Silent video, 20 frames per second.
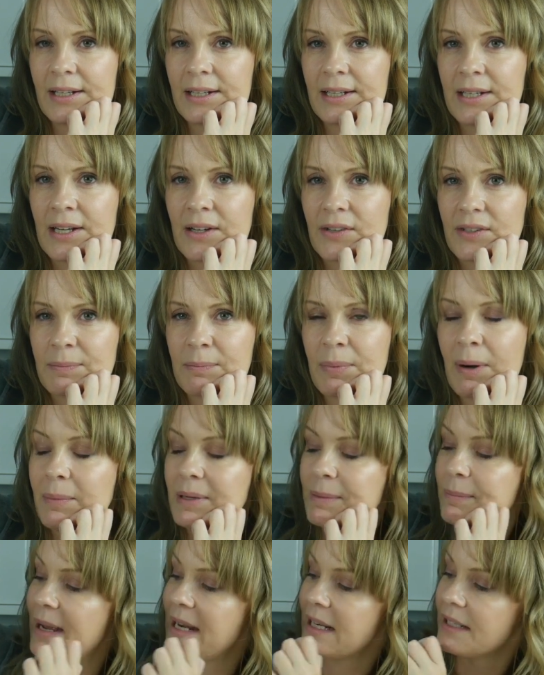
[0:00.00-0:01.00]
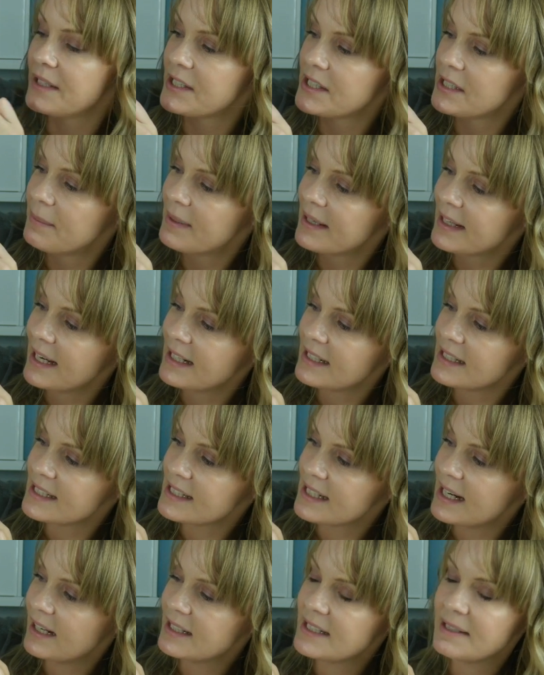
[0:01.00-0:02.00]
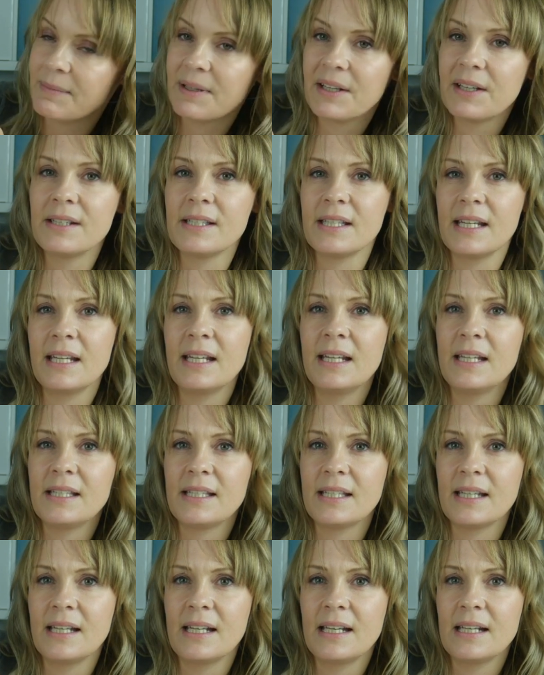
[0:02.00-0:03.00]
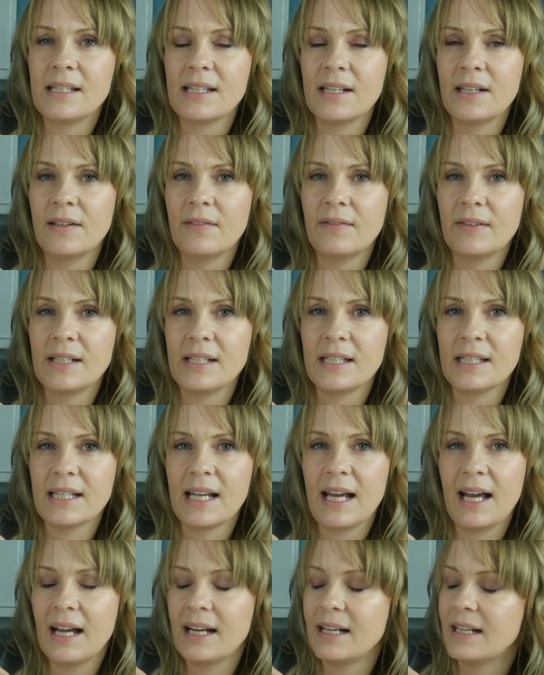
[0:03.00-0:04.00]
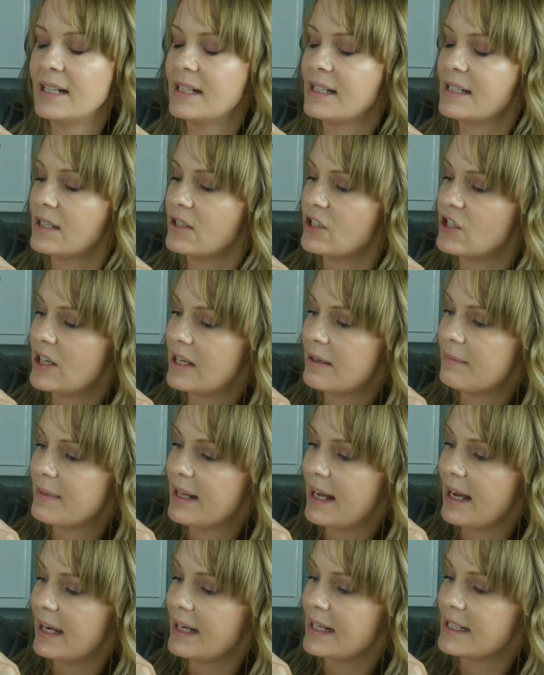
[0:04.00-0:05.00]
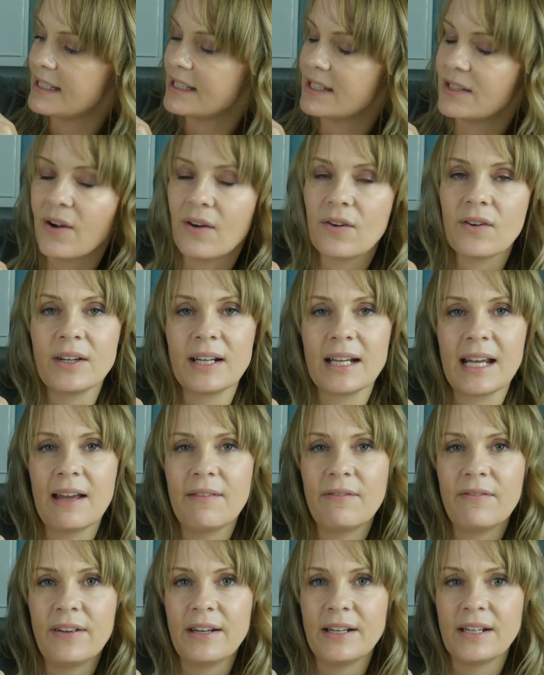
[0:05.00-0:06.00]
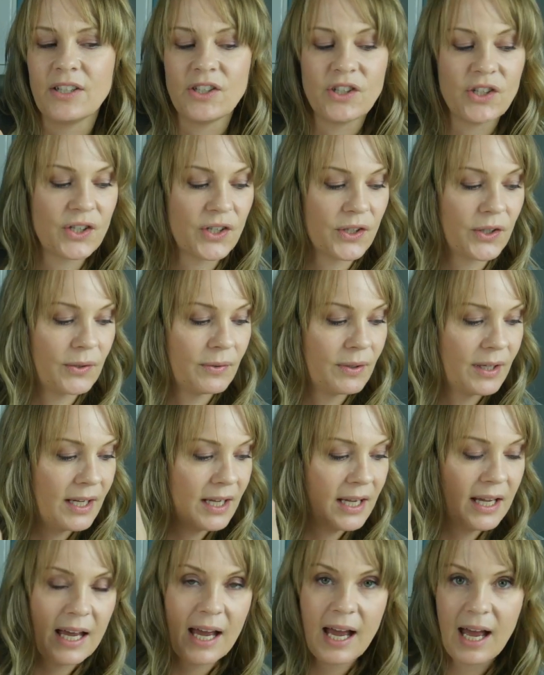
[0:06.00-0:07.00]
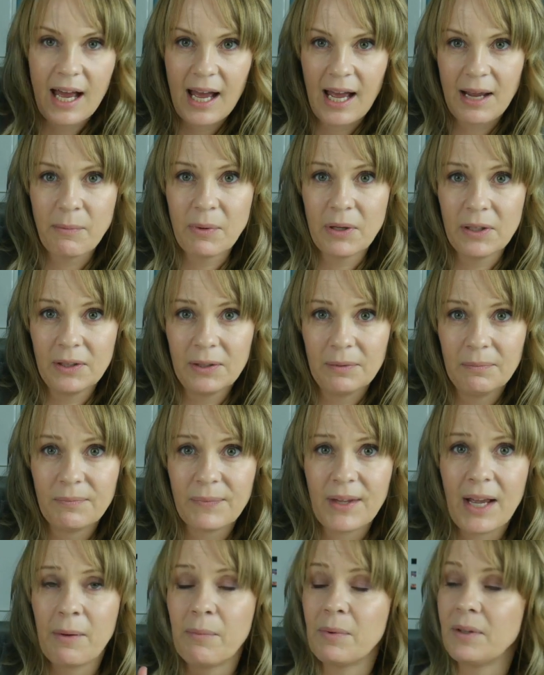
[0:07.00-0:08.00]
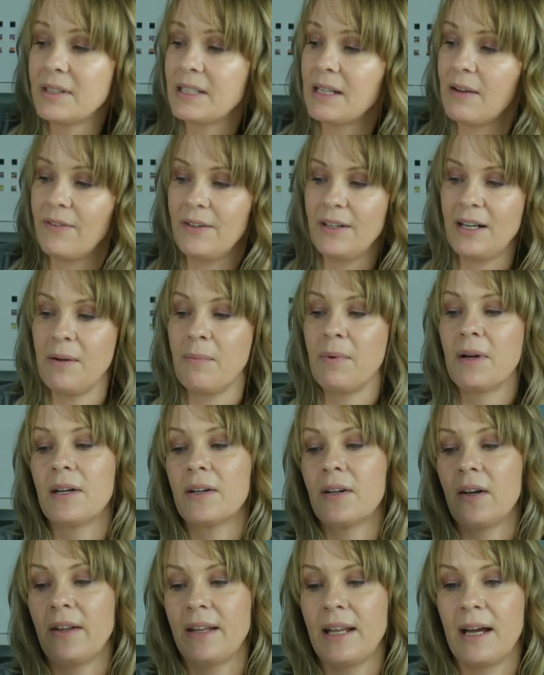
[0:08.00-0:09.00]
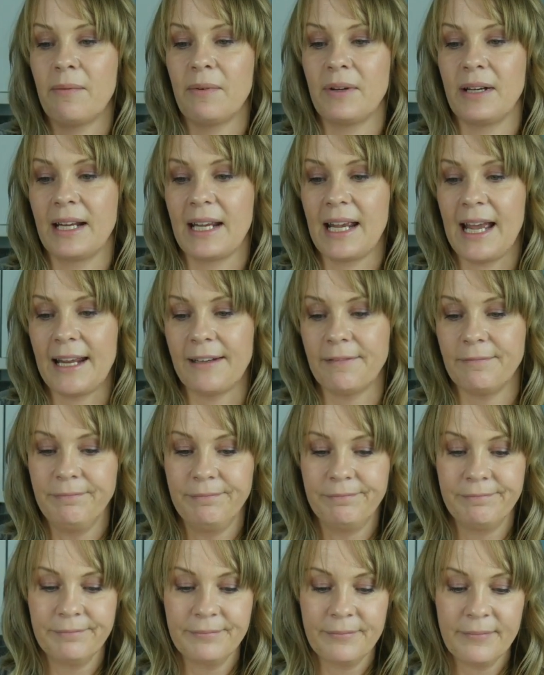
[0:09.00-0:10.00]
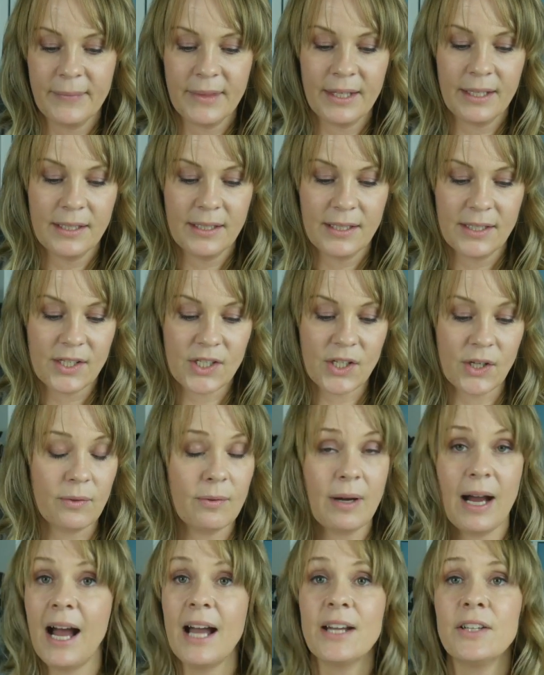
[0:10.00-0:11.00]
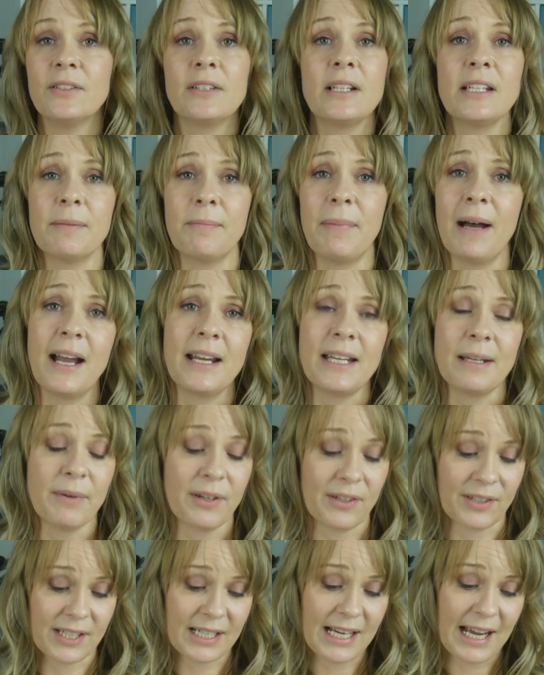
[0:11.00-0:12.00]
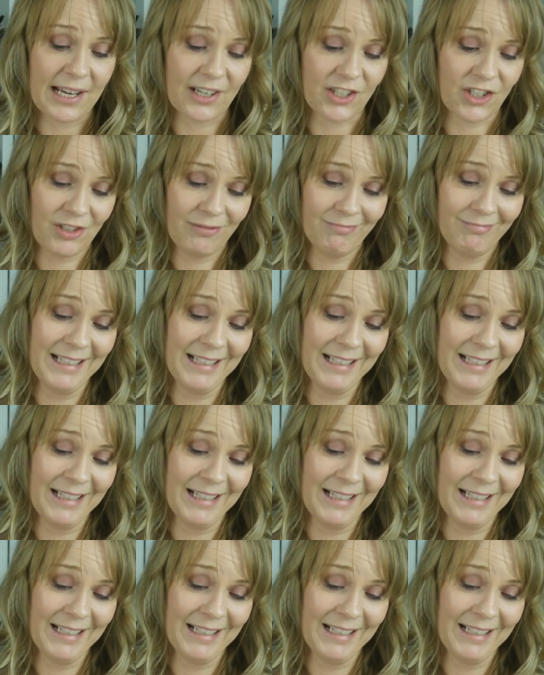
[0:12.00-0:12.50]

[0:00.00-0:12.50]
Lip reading: you know, probably pick this up again and start it, because it is a lovely design, and it's a shame that it's not going to get finished. So I will definitely work on that one again. So I don't need to buy any more stash.